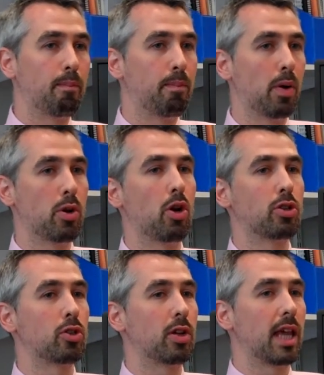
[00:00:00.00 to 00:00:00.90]
but we're
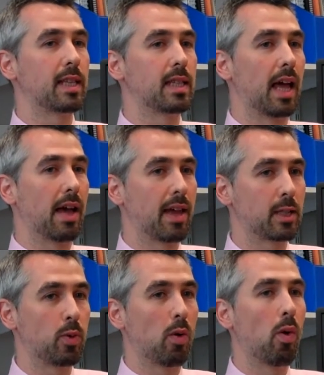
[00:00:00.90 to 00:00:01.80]
not sure of the answer to that.
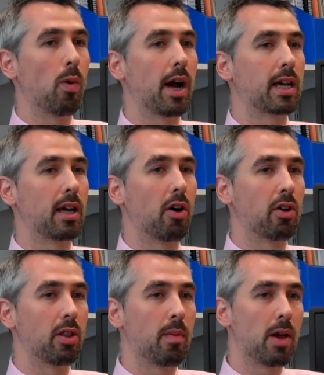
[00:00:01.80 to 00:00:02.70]
That's what we're working on
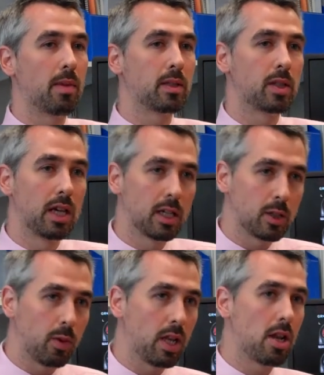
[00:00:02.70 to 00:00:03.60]
at the moment.
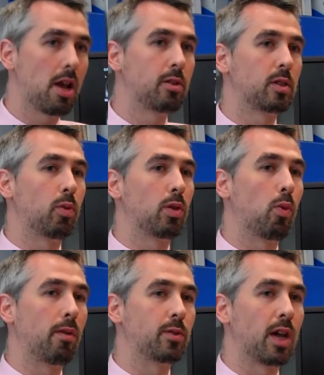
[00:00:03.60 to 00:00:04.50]
So we know with
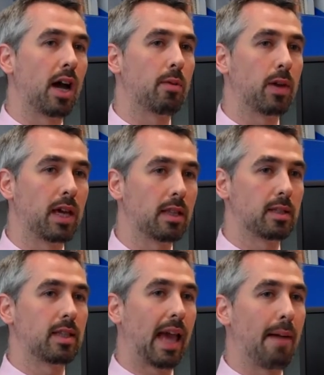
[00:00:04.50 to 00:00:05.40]
one type we can
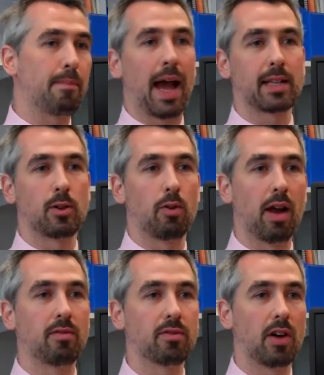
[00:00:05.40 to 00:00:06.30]
get back to
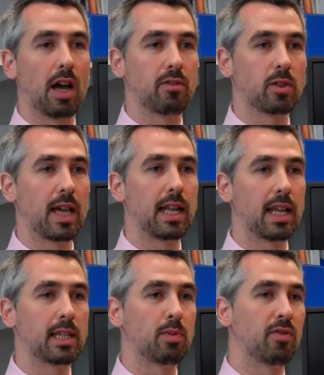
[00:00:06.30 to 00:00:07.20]
around 5 or 10
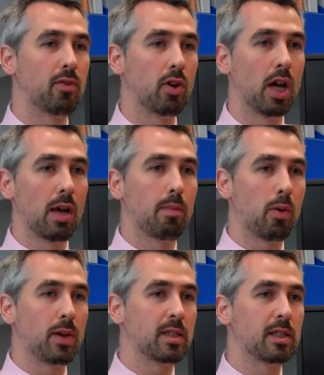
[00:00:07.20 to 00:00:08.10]
years before,
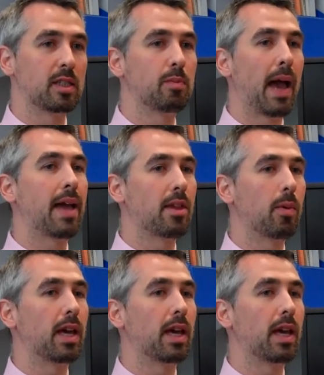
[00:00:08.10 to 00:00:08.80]
but we suspect that we